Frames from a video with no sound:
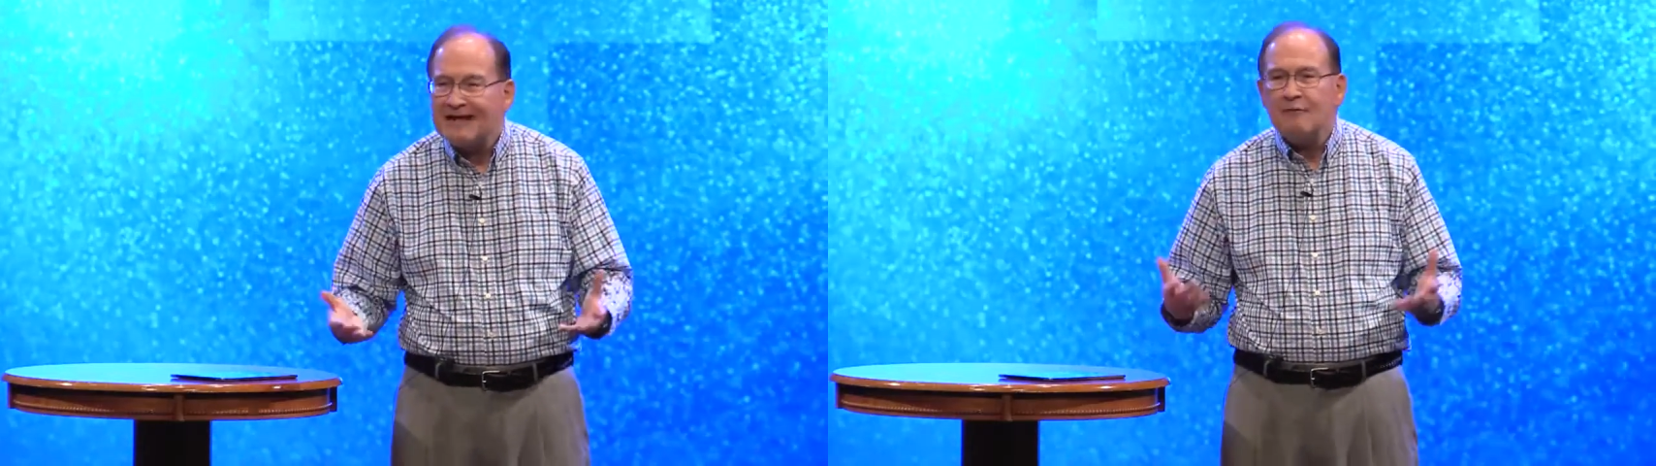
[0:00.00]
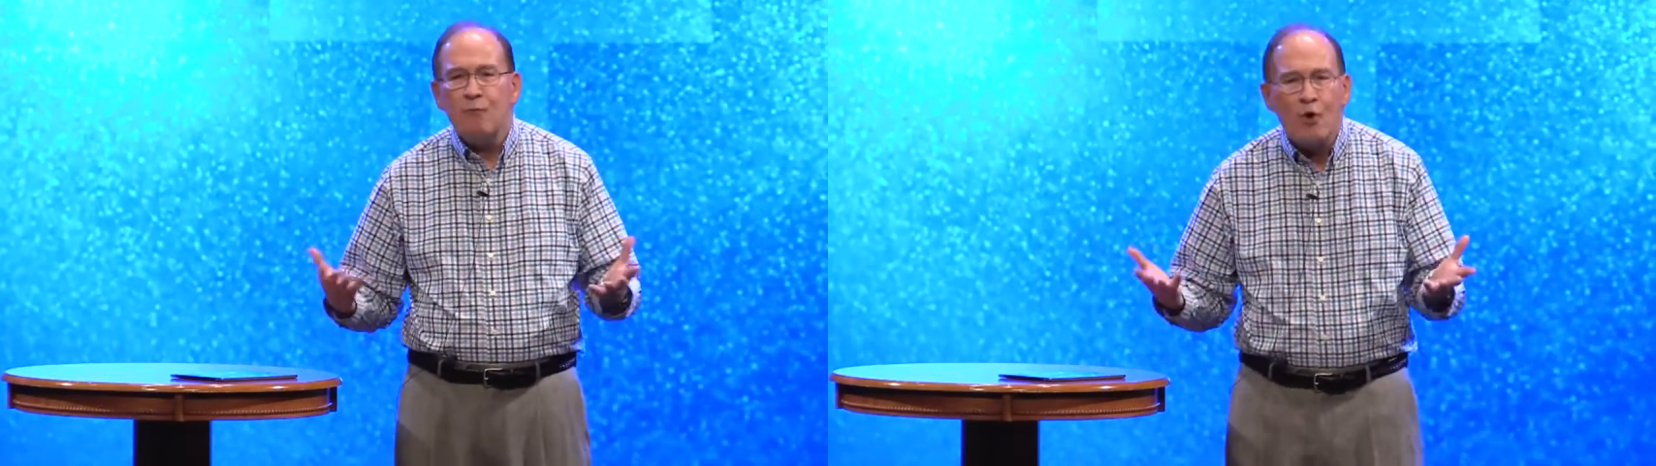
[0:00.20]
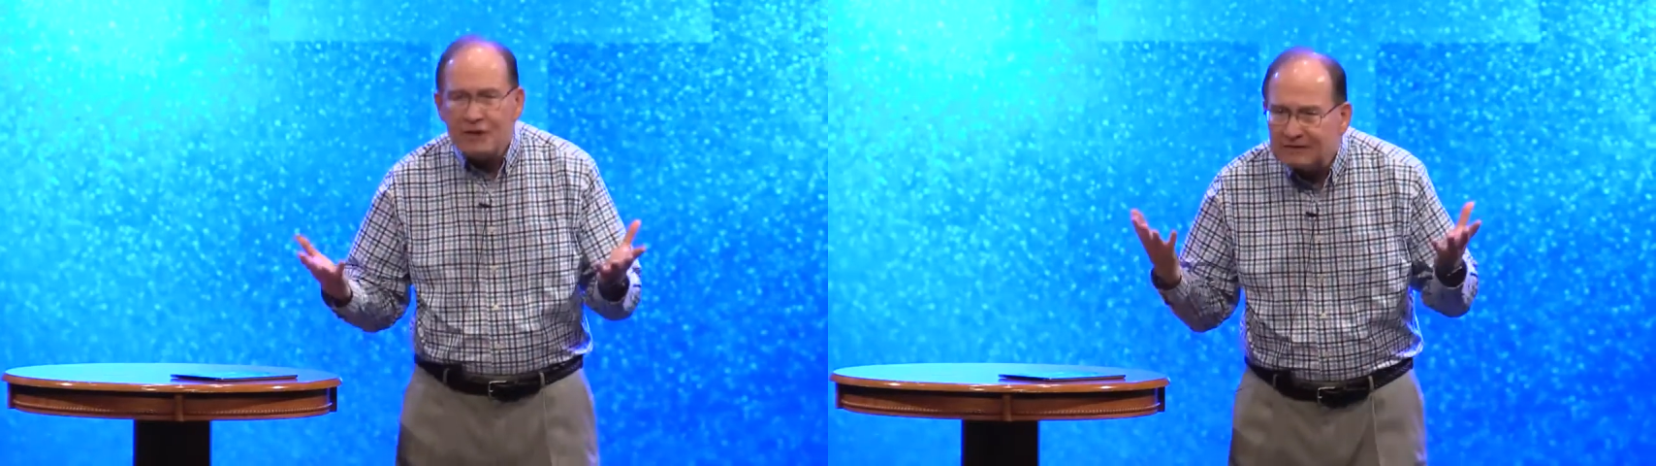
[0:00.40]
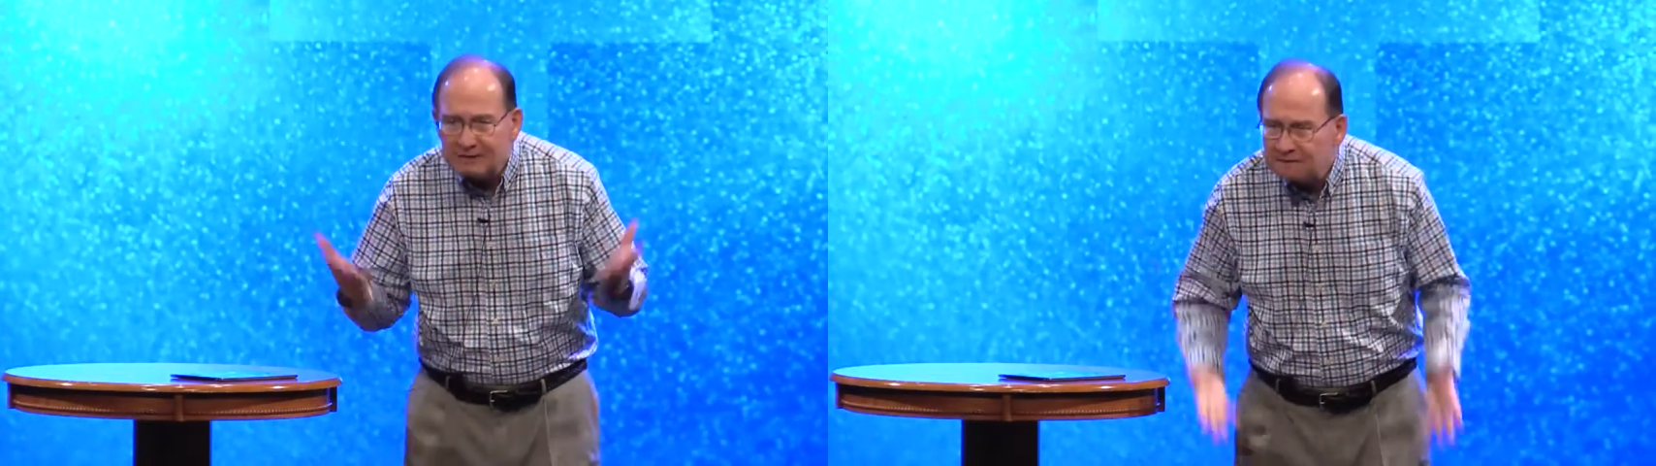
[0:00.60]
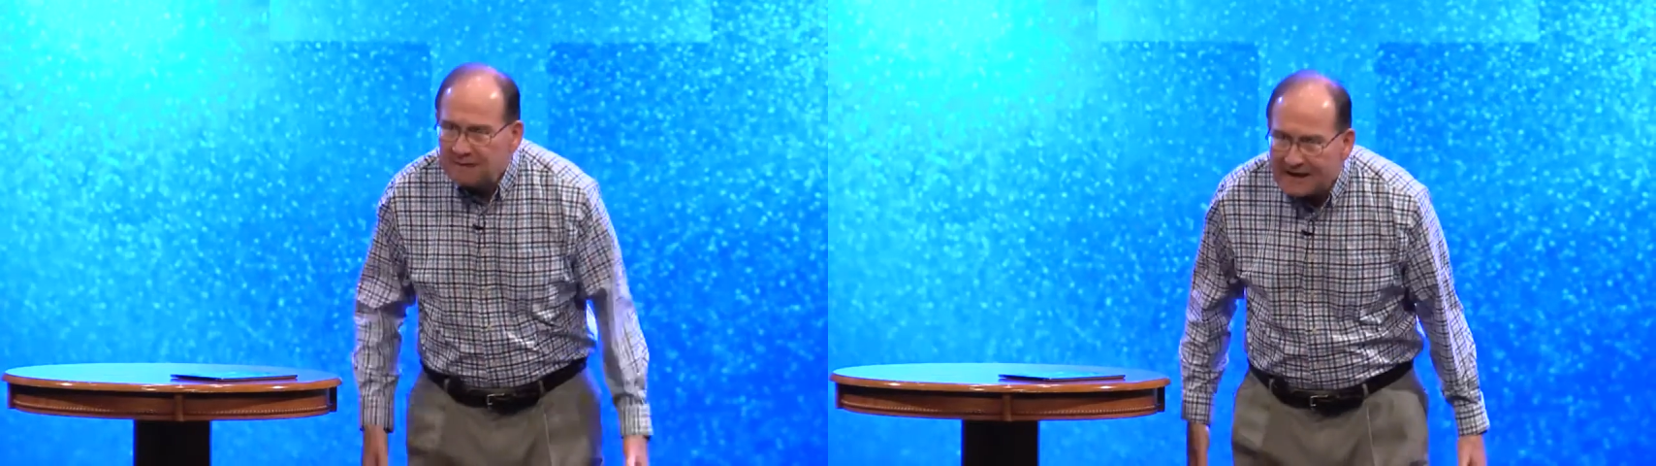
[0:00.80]
they weren't
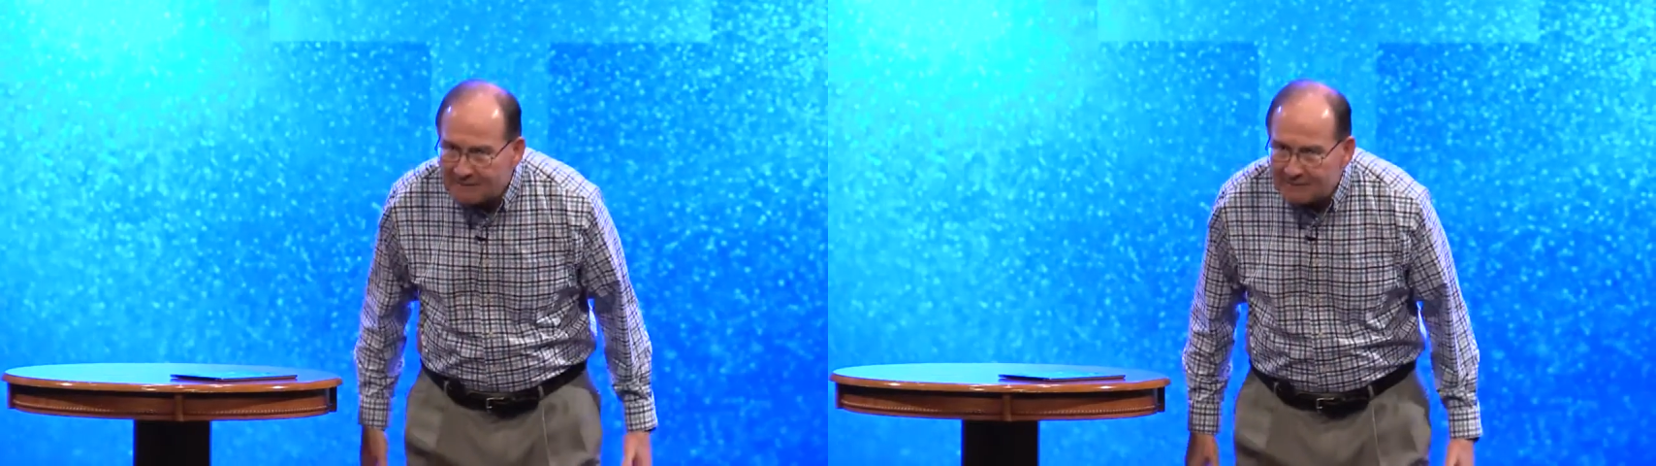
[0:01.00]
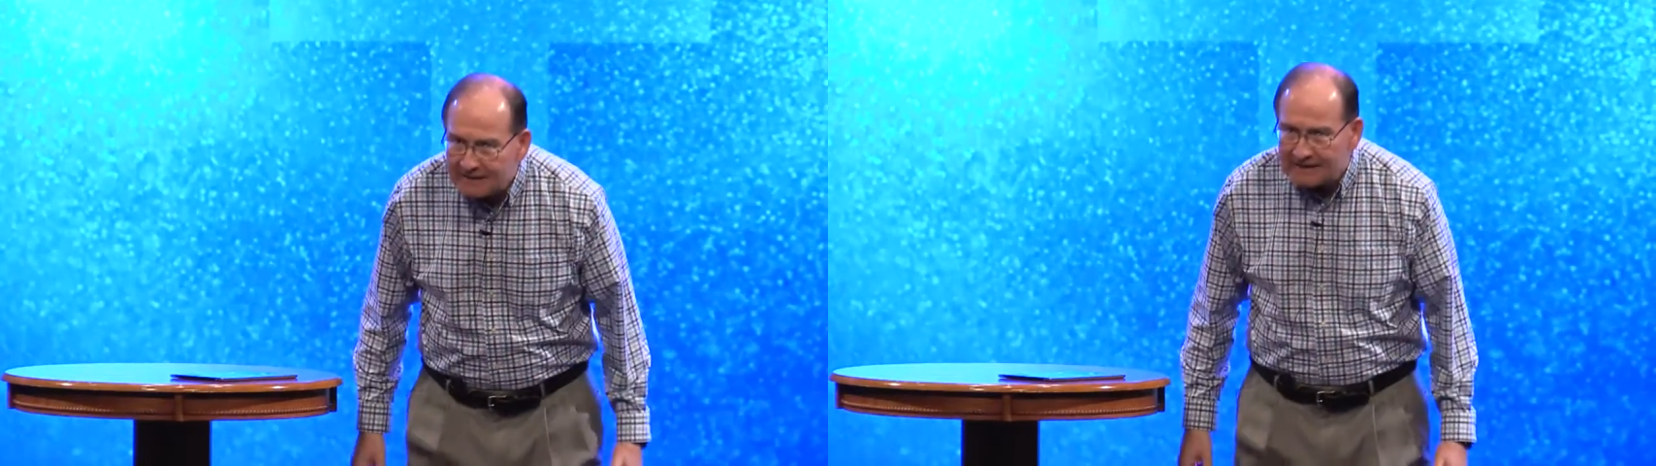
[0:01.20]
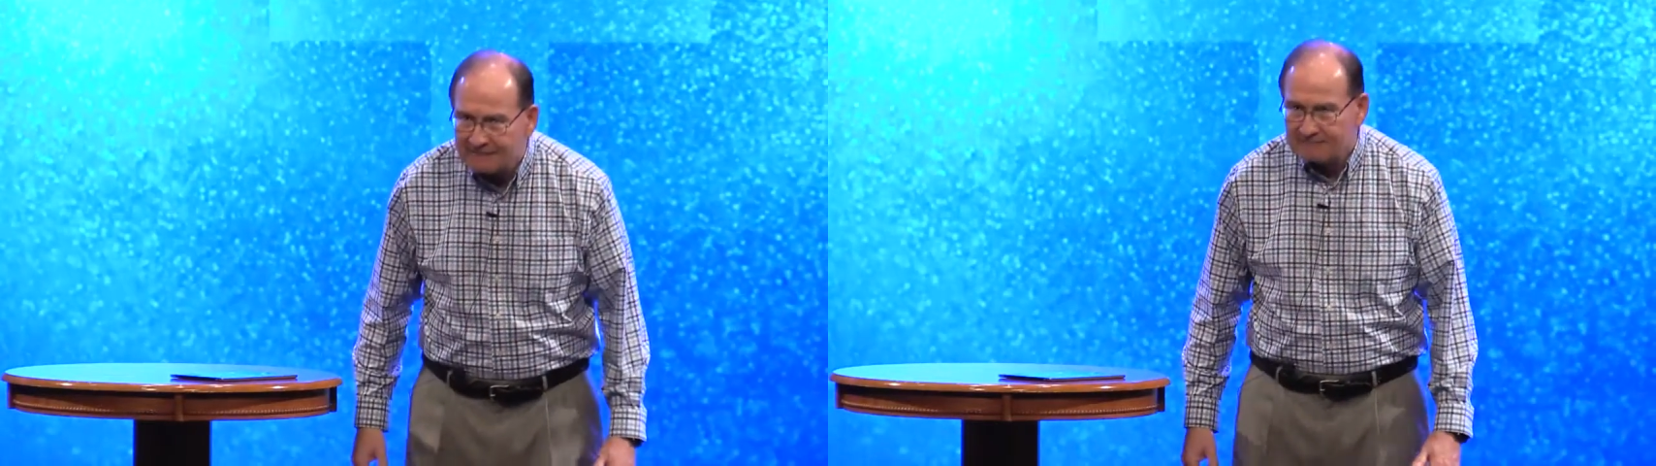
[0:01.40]
the family.